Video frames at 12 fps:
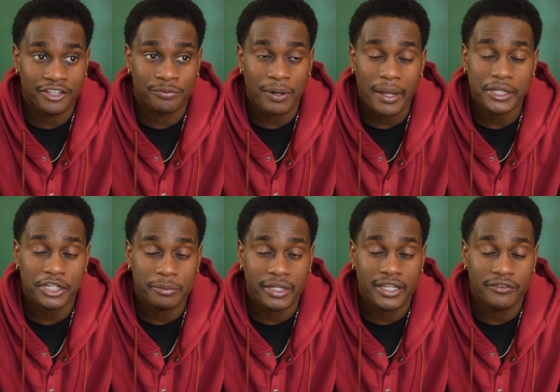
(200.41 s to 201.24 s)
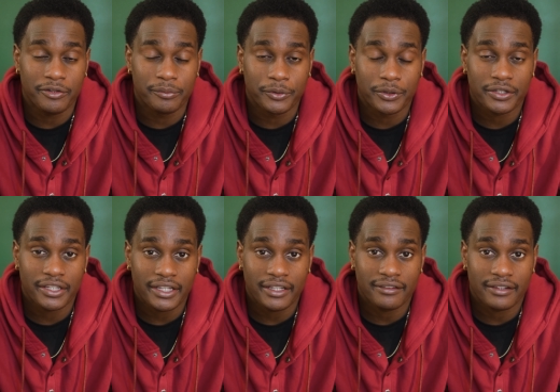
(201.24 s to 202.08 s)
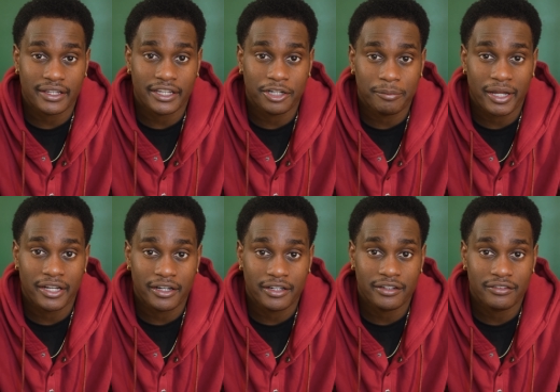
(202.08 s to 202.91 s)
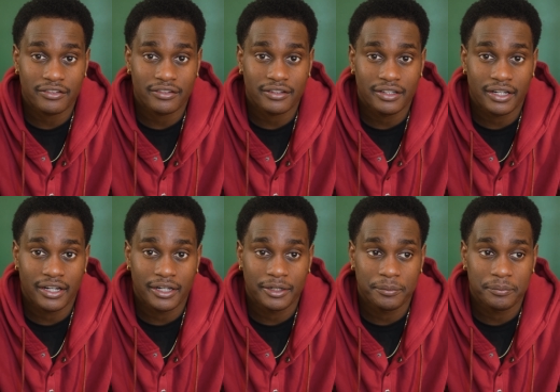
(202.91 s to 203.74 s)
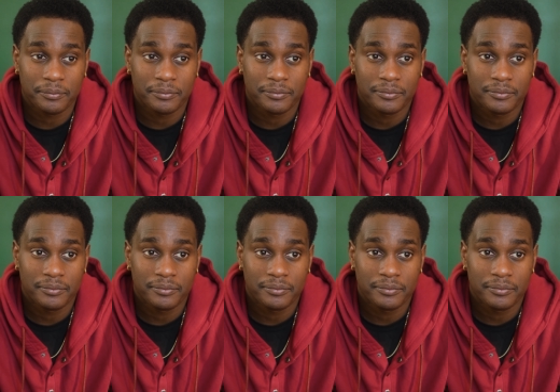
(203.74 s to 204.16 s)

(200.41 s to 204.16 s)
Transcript: there's probably going to be even more things that get on my nerves um